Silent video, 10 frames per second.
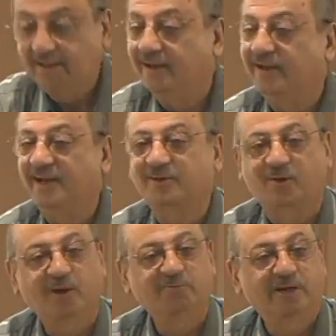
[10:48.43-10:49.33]
Later
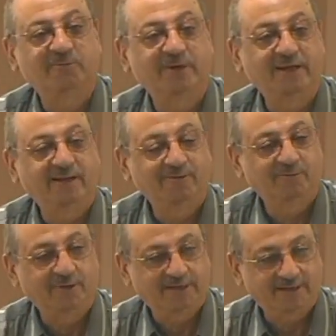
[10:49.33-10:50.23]
on when
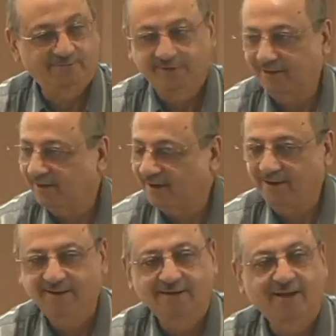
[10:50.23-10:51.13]
we
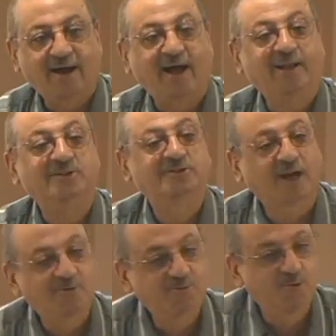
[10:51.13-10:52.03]
learn,
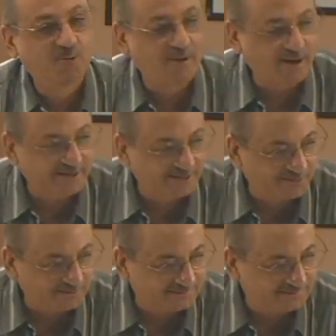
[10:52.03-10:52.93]
al-jawwu
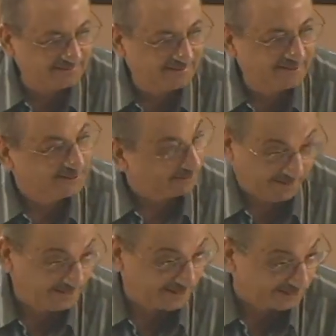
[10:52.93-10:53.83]
baridun, the
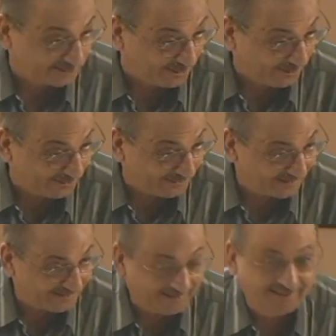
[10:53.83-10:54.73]
weather is cold.
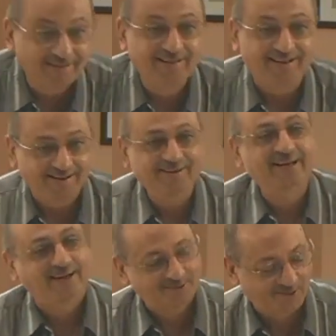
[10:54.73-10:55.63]

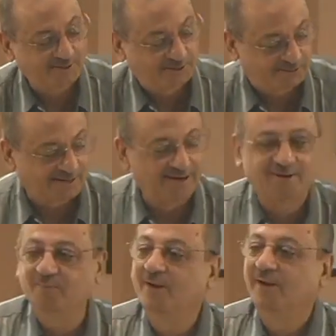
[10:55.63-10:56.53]
Later on you will
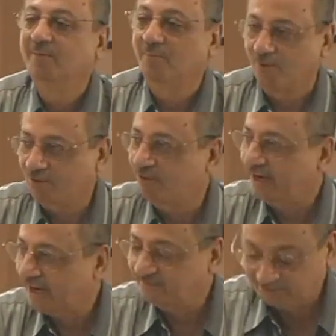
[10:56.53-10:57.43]
learn more
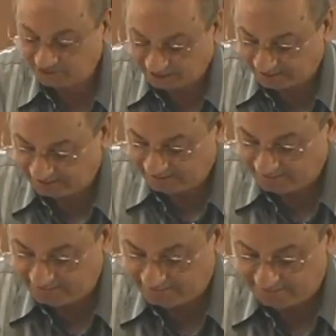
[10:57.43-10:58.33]
vocabs, inshallah.
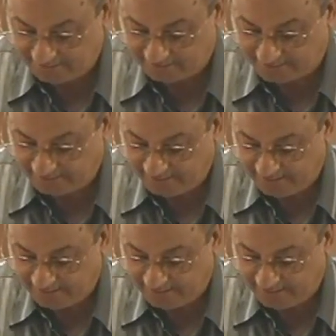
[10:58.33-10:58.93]
Okay.